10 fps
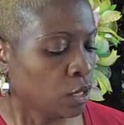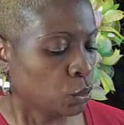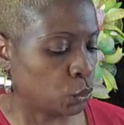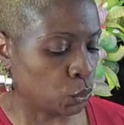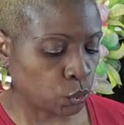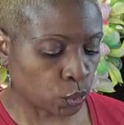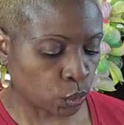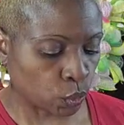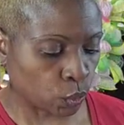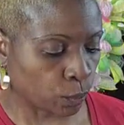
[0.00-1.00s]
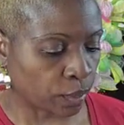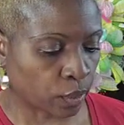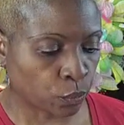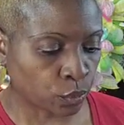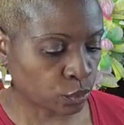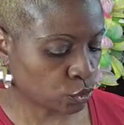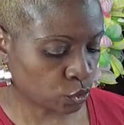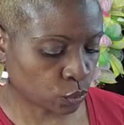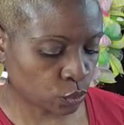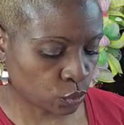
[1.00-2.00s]
So, but I wanted to
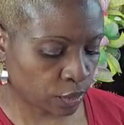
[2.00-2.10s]
show you